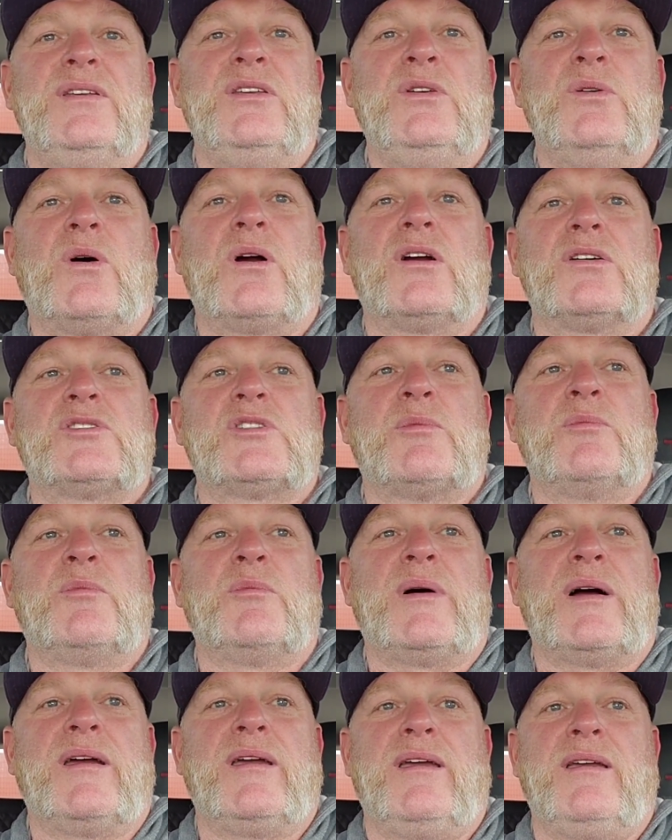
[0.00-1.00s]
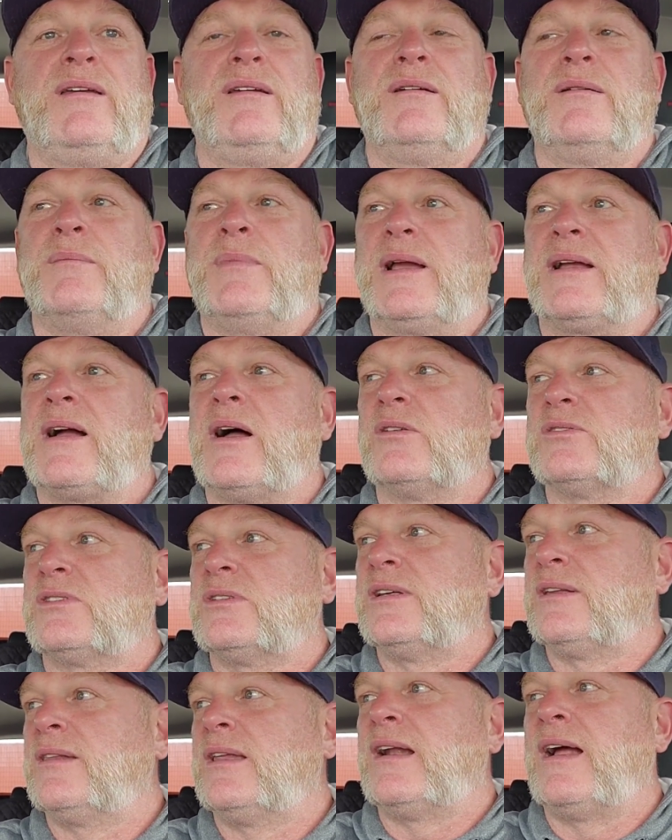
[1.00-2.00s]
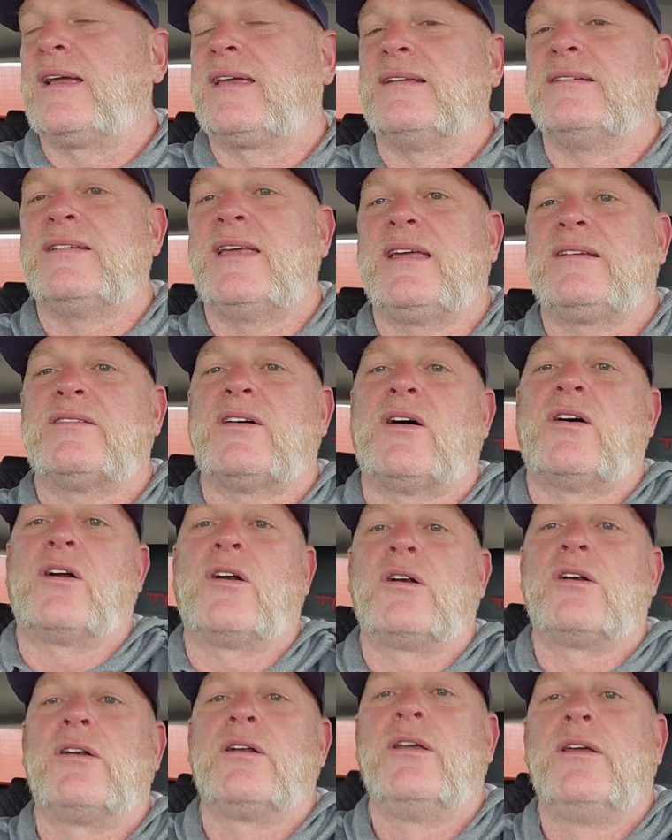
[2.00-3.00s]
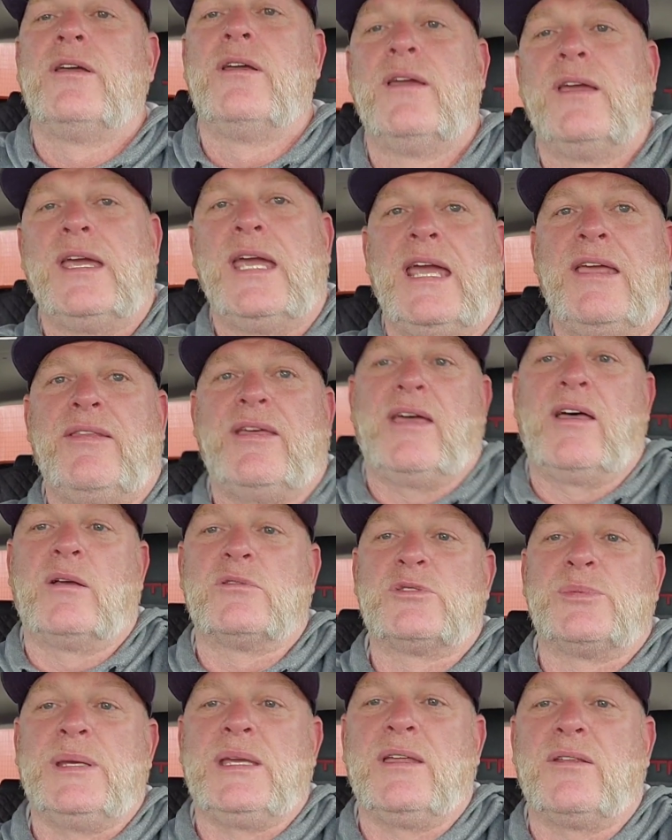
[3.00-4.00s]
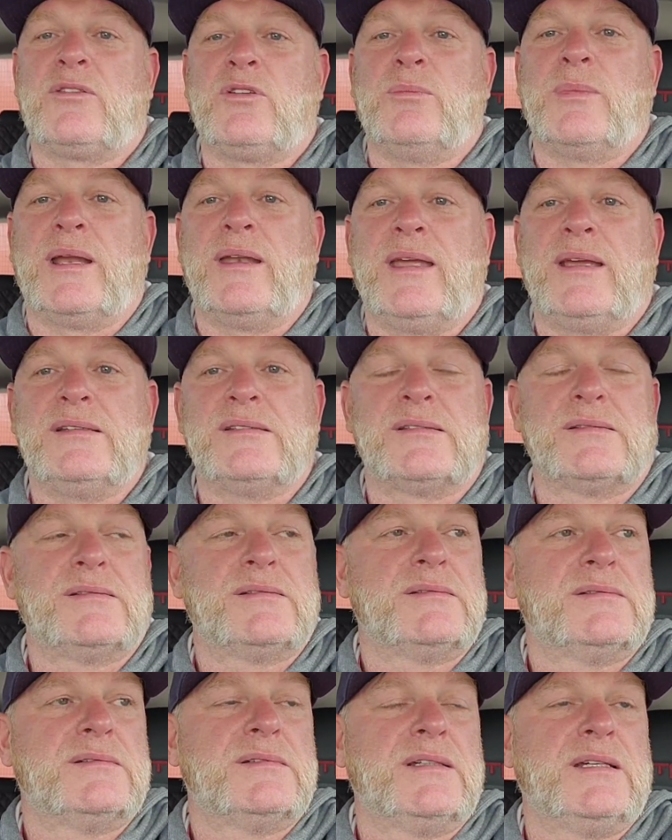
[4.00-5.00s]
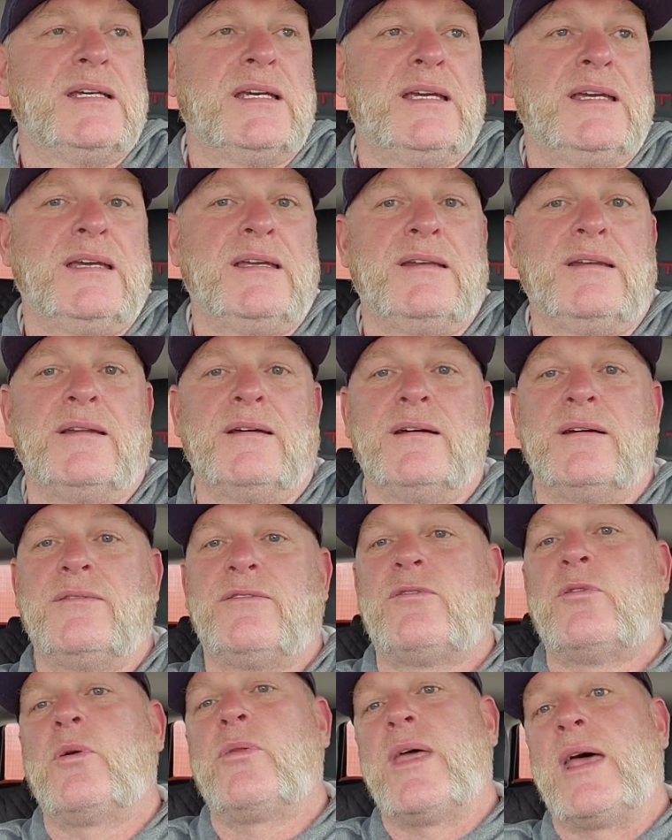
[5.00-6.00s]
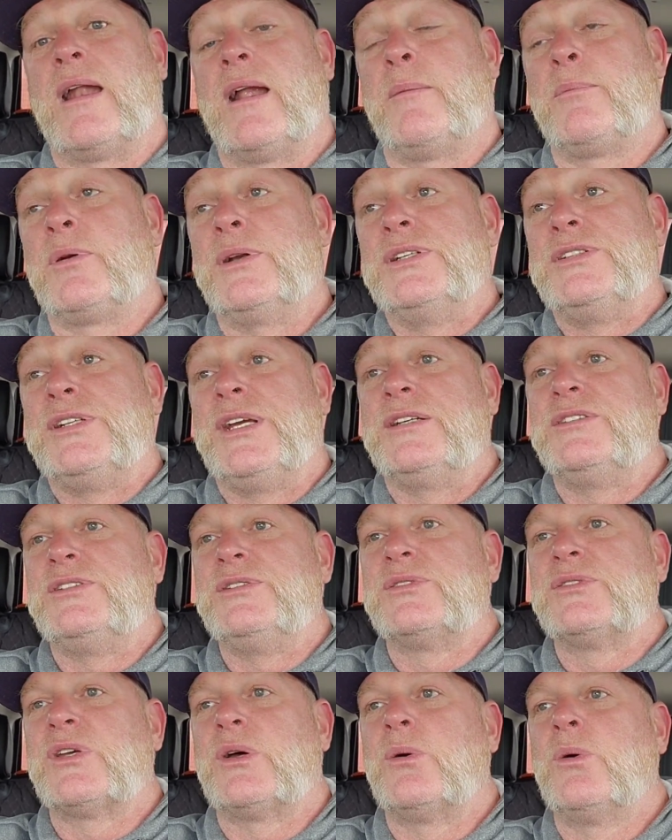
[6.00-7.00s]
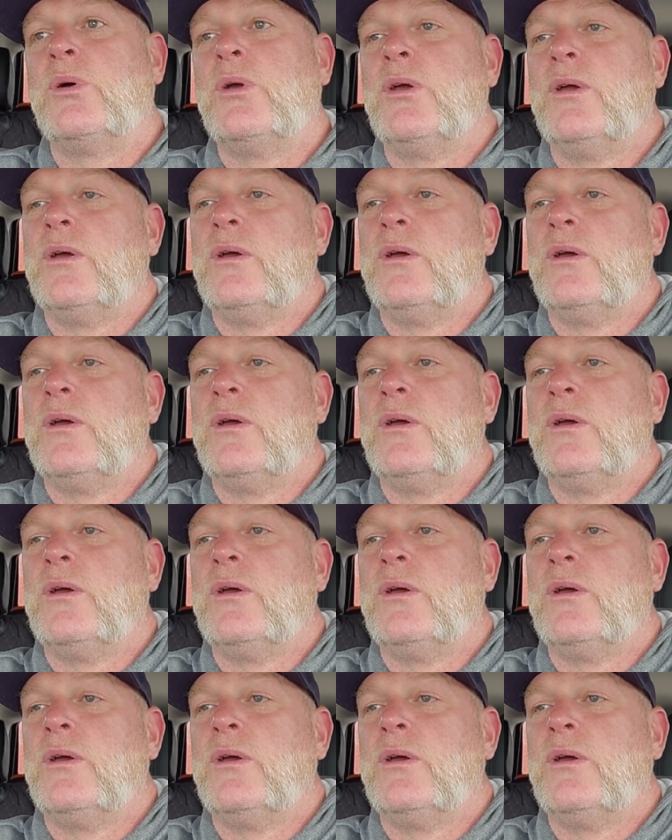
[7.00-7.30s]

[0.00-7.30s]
You are some of my counseling that I can take to heart, and that helps me get through my days. And for that, I appreciate you. So